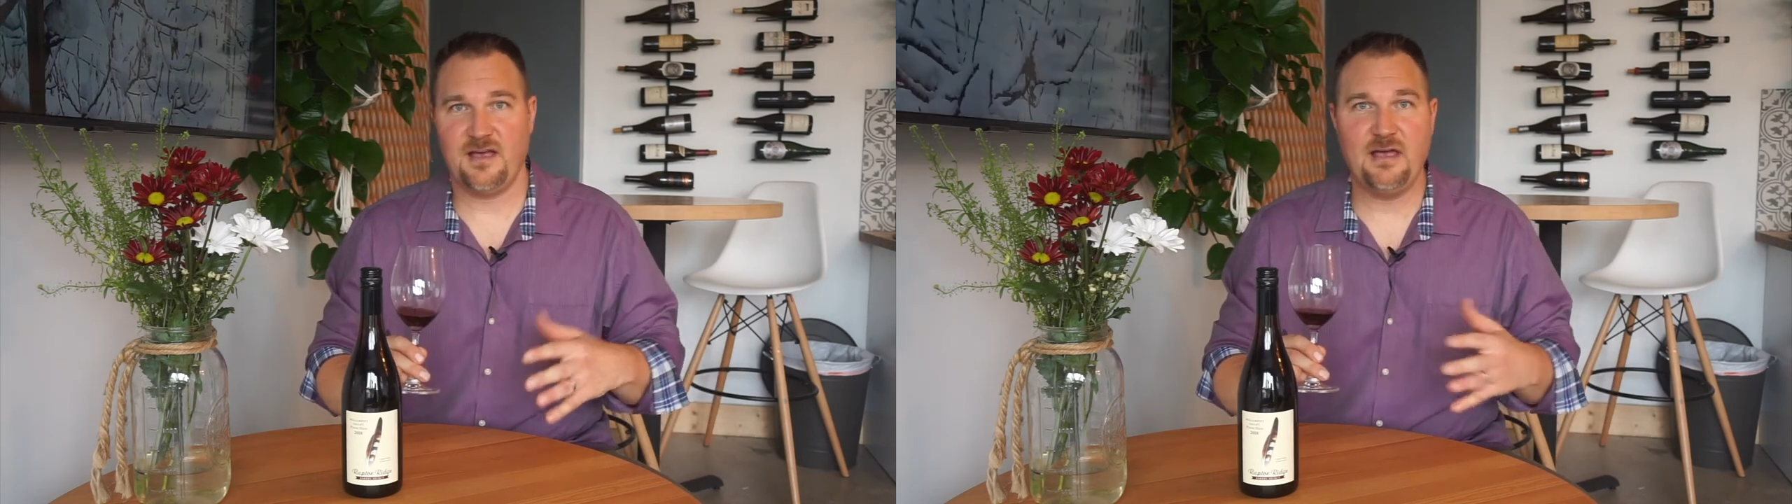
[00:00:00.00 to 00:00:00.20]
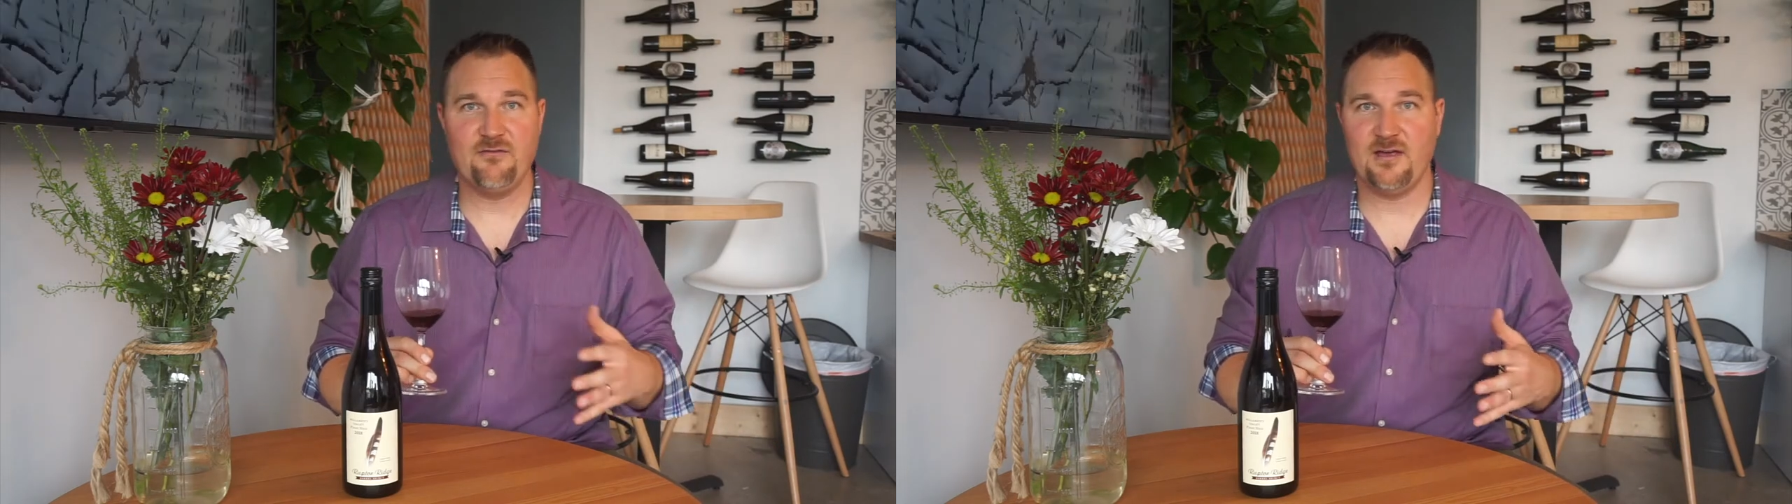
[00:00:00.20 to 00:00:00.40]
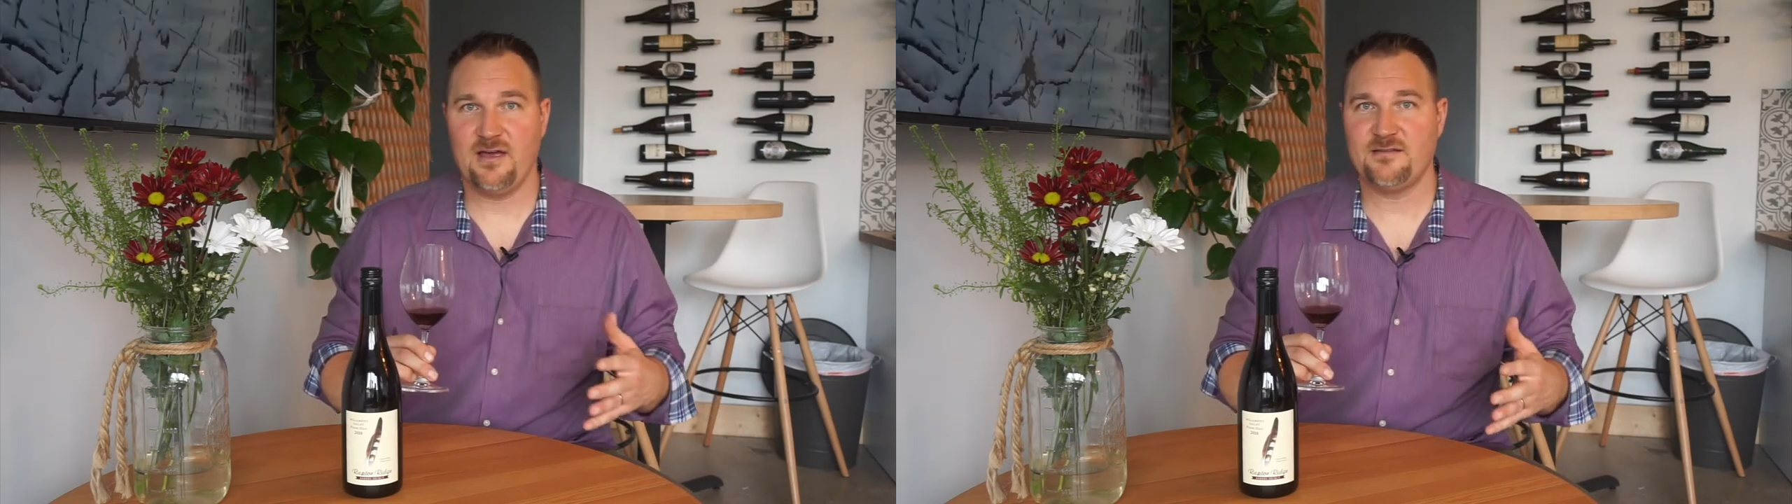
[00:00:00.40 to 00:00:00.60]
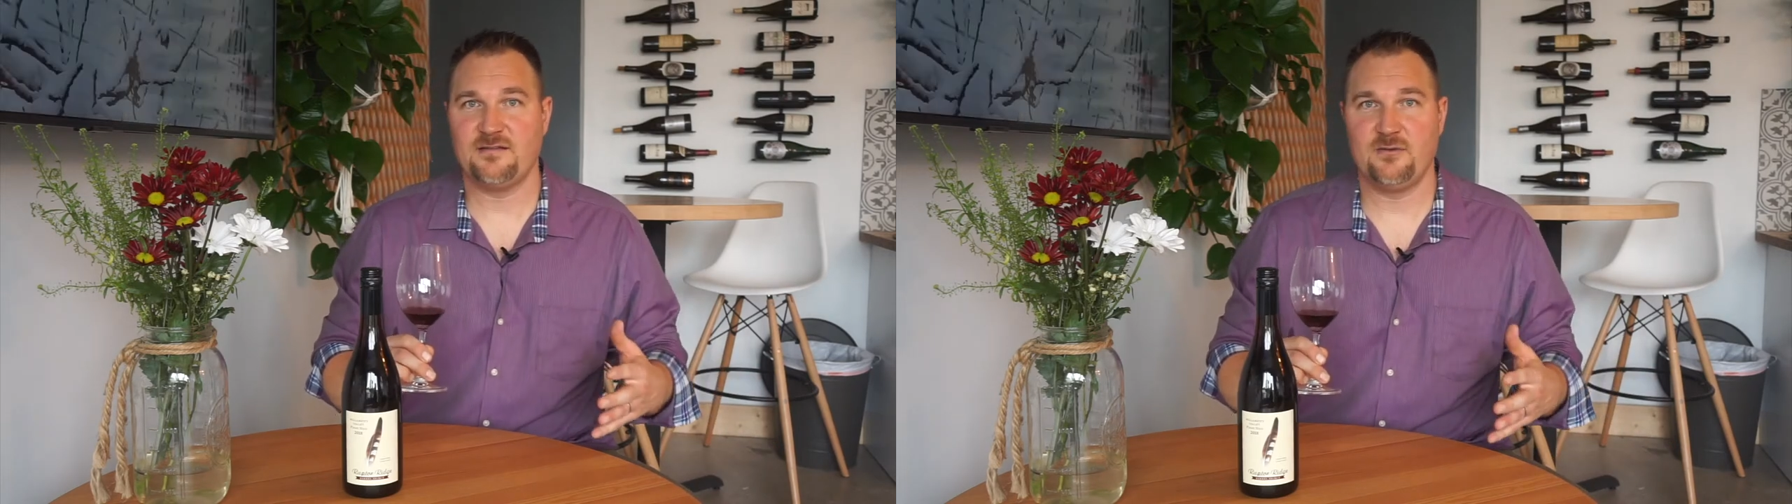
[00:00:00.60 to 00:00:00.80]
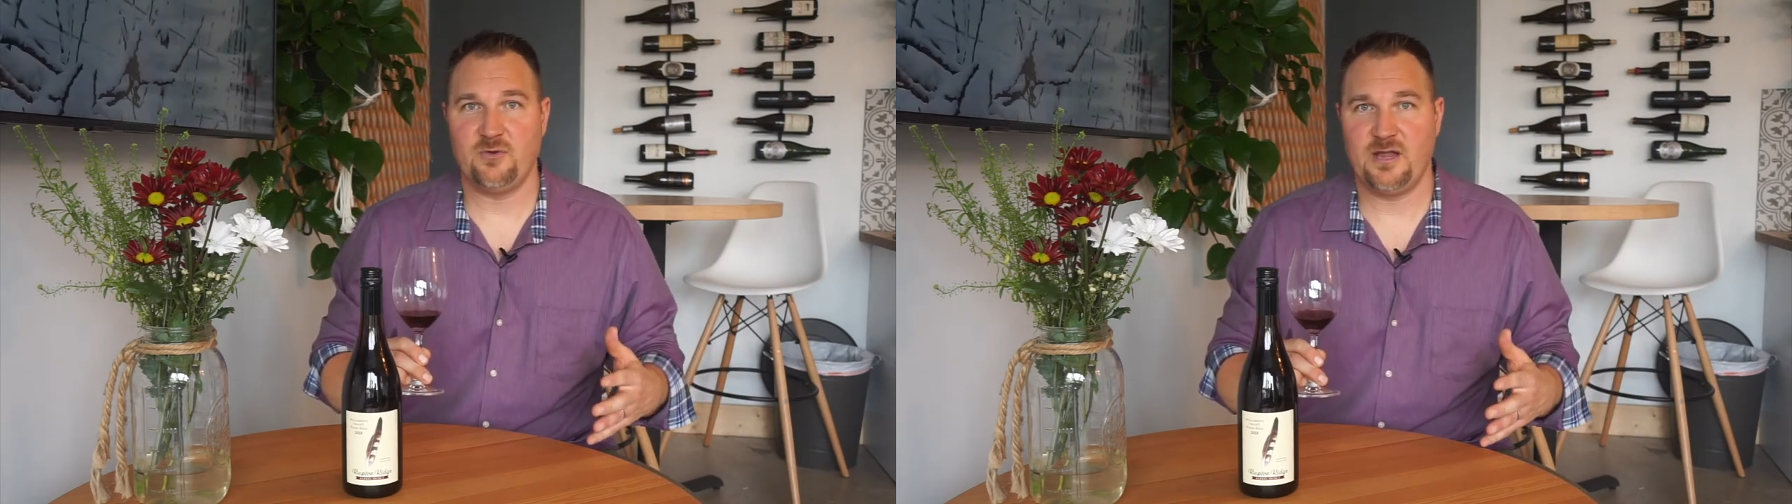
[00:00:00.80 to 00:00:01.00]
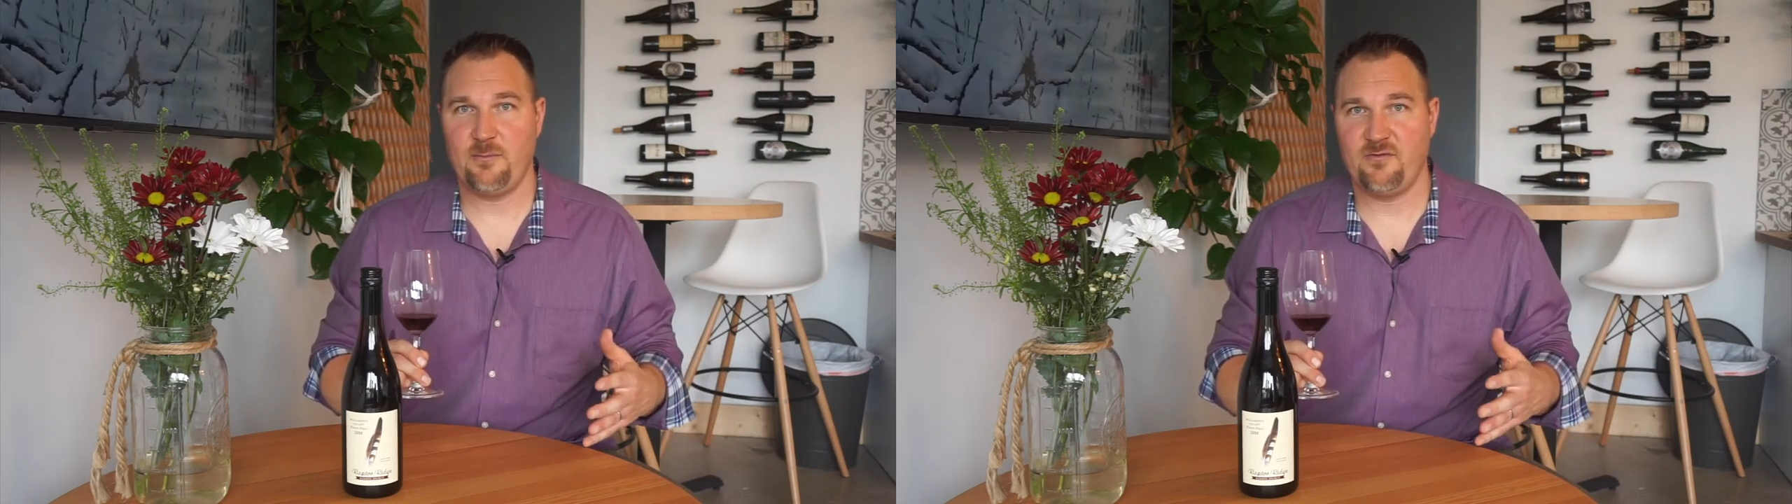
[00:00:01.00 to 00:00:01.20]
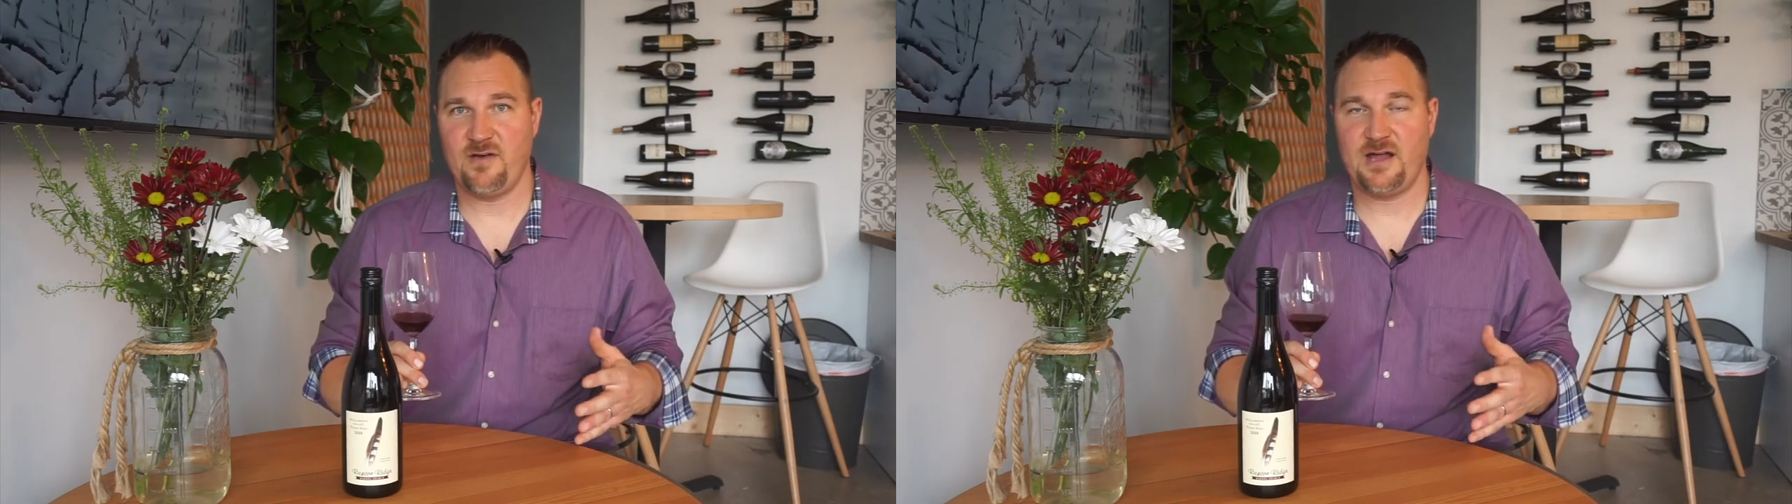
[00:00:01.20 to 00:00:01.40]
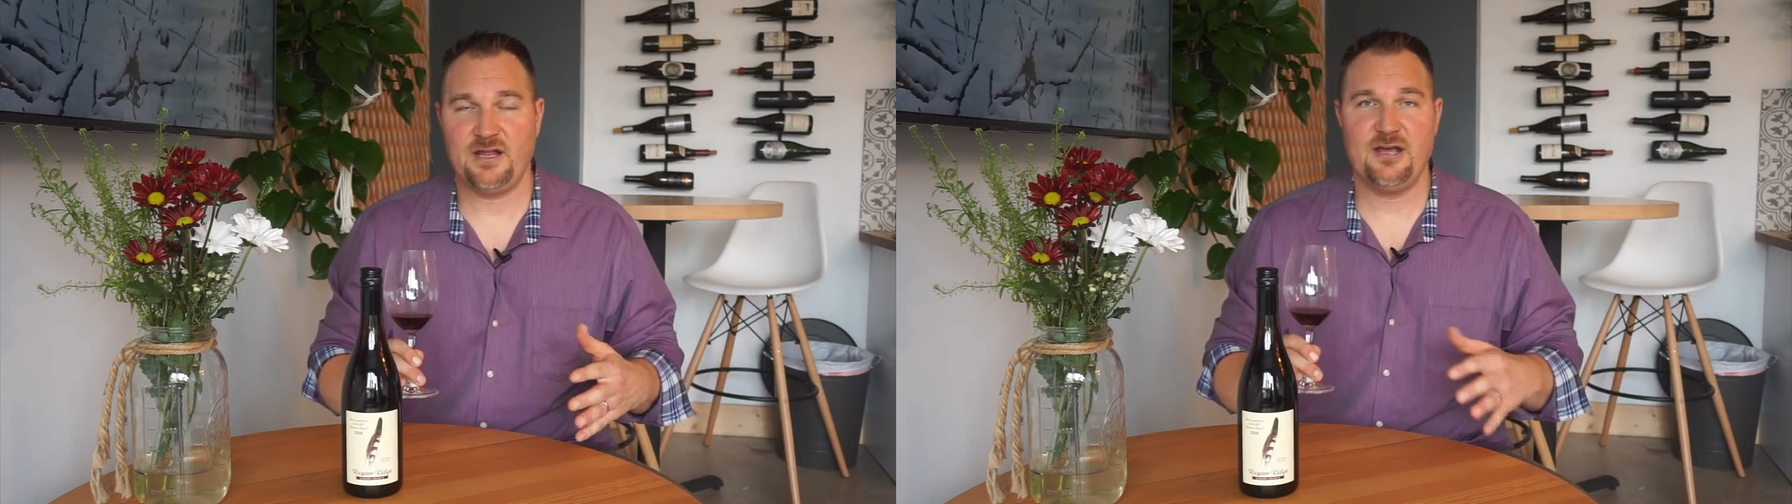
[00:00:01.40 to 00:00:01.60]
AVAs in the Willamette
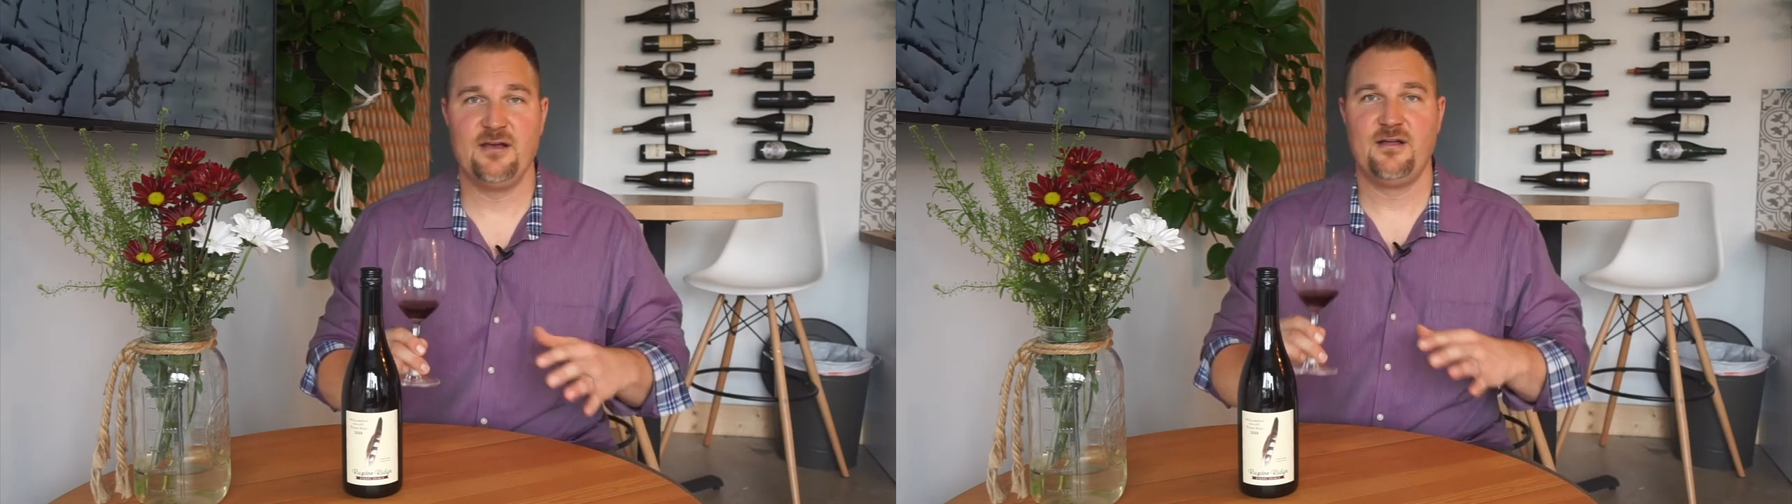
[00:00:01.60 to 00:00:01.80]
Valley,